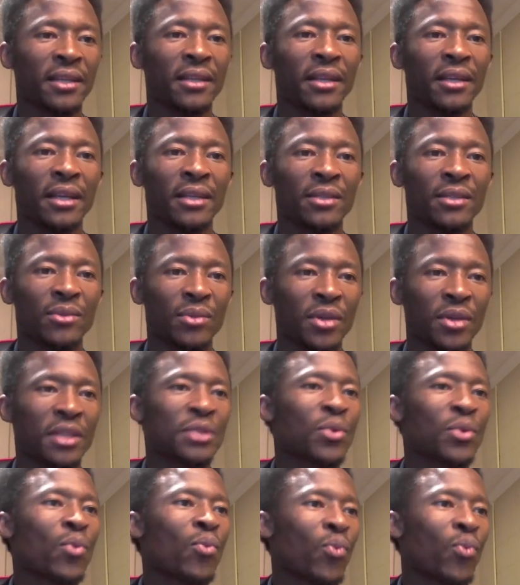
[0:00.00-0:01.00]
It's
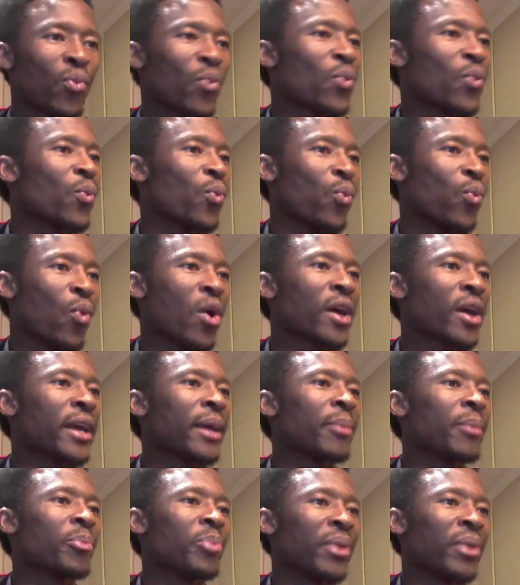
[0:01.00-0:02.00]

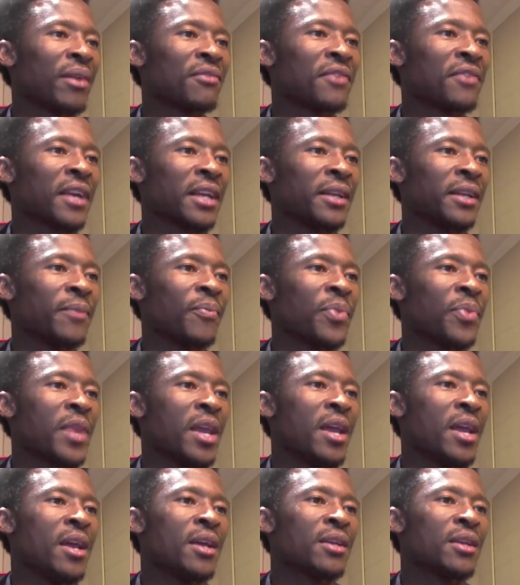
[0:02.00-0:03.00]
working perfectly.
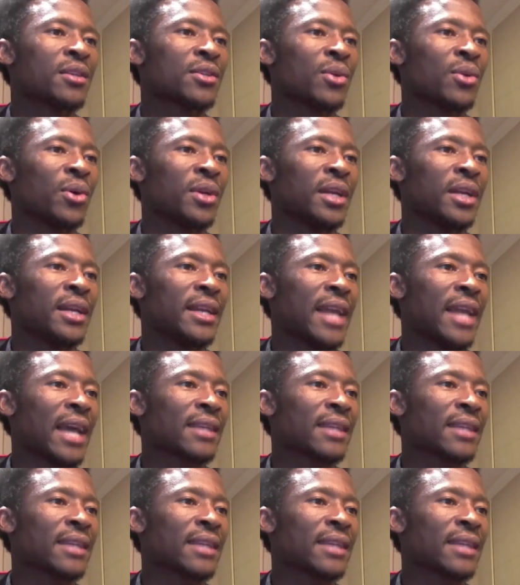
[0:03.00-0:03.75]
So the next